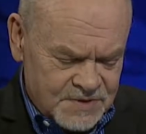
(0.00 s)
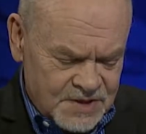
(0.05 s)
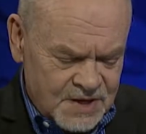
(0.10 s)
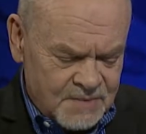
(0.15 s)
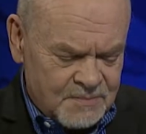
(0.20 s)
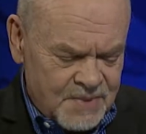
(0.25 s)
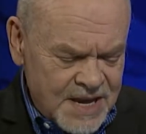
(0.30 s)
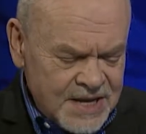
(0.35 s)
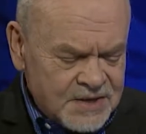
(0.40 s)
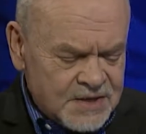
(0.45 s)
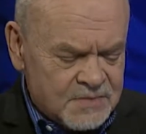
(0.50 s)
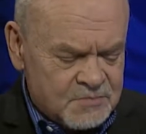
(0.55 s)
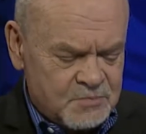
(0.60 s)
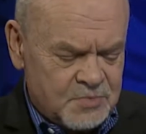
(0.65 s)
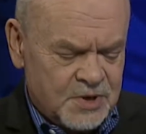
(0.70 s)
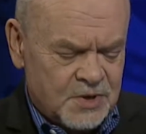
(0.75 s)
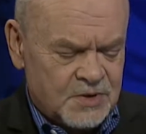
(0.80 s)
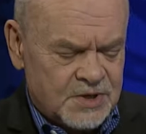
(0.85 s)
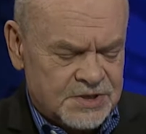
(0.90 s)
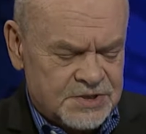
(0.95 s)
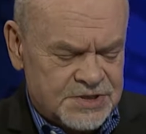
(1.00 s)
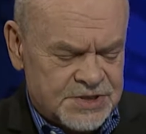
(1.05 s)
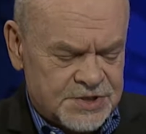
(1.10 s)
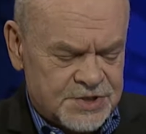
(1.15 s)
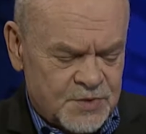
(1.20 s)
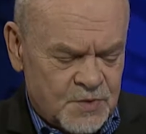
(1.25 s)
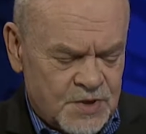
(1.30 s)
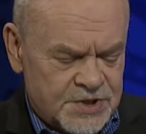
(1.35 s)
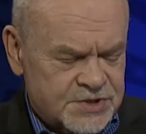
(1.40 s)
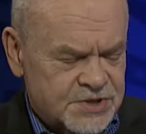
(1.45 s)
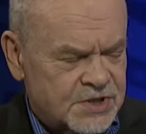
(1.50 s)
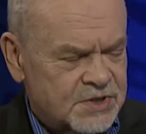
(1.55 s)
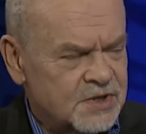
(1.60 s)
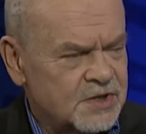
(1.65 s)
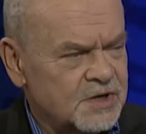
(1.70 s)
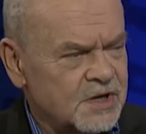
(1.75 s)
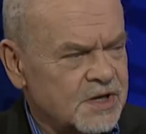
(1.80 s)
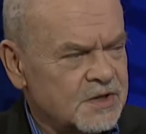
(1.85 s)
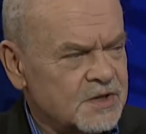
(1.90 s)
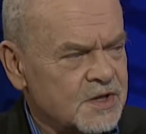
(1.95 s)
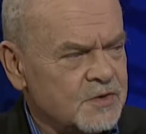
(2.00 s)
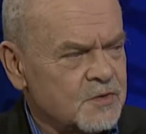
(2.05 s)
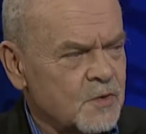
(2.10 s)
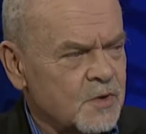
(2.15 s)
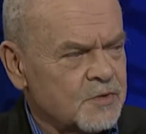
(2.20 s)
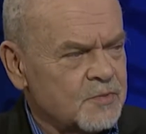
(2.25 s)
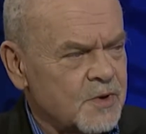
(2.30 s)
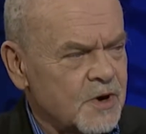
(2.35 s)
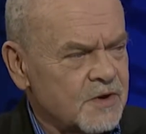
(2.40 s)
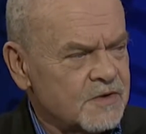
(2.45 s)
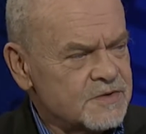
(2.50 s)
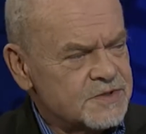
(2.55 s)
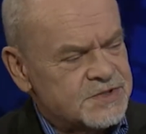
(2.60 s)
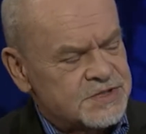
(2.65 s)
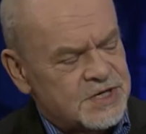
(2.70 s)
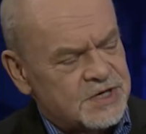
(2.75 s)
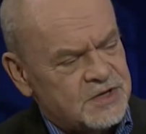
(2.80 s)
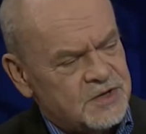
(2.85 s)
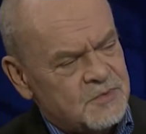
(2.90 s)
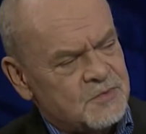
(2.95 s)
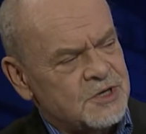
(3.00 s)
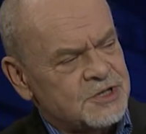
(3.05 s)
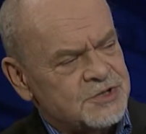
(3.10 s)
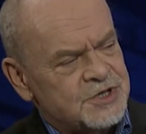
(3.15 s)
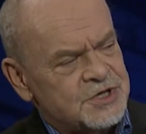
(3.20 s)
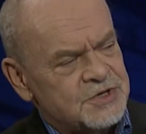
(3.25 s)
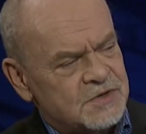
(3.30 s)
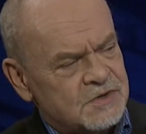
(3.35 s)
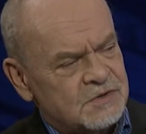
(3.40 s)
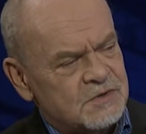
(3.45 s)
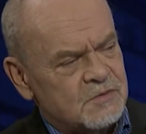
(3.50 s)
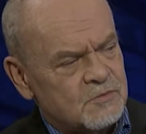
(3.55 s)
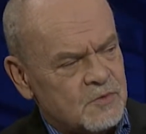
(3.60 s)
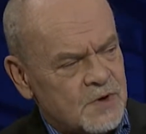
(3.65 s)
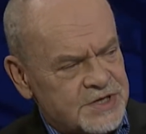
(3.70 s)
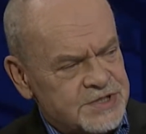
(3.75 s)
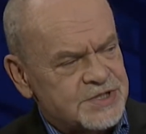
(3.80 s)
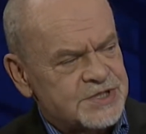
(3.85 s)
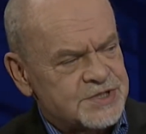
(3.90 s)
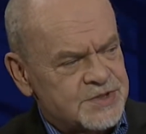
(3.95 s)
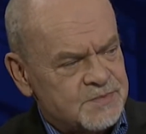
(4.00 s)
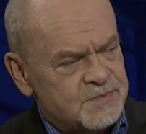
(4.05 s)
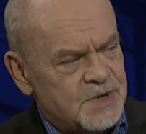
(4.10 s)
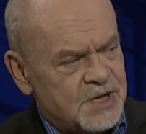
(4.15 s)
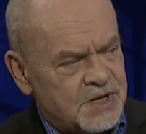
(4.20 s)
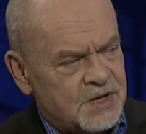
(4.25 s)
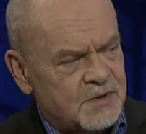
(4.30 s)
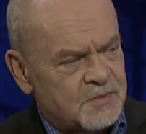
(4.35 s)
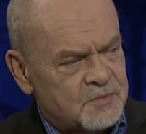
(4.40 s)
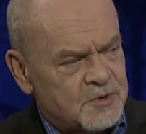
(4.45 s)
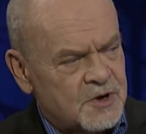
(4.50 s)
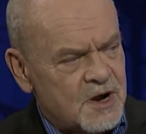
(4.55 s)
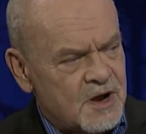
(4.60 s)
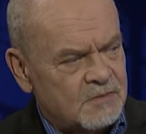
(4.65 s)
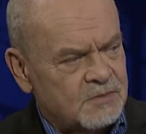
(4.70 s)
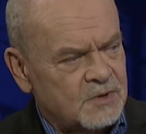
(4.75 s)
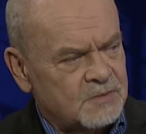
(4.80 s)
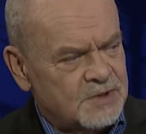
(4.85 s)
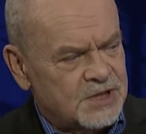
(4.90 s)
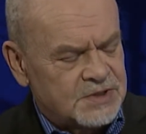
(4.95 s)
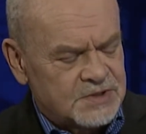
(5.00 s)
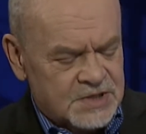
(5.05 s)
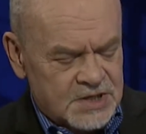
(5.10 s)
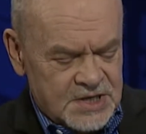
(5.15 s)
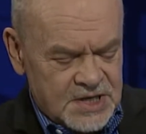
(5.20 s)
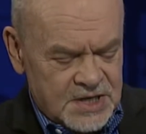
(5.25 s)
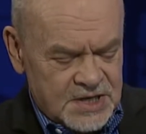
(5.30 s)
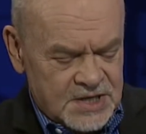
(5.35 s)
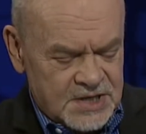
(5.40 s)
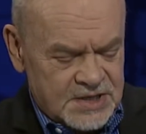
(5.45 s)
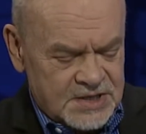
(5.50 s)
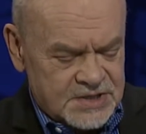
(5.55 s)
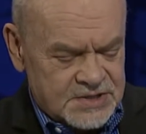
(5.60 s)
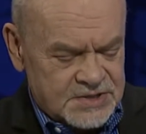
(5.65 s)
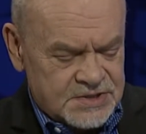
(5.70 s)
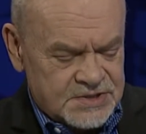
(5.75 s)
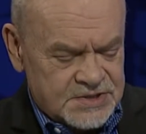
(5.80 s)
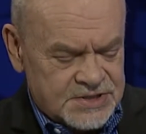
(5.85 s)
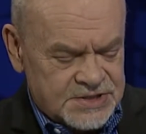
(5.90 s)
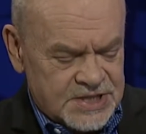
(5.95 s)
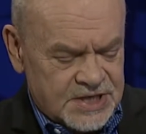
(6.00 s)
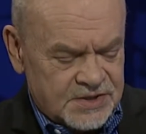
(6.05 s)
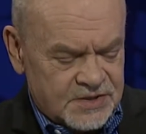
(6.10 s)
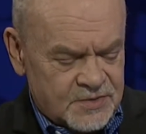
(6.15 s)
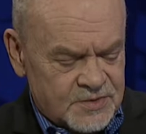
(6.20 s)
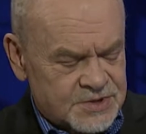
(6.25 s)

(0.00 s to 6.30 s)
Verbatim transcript: The abandoned building situation in, in, the north part of the city, you mentioned racism being a problem in, in St.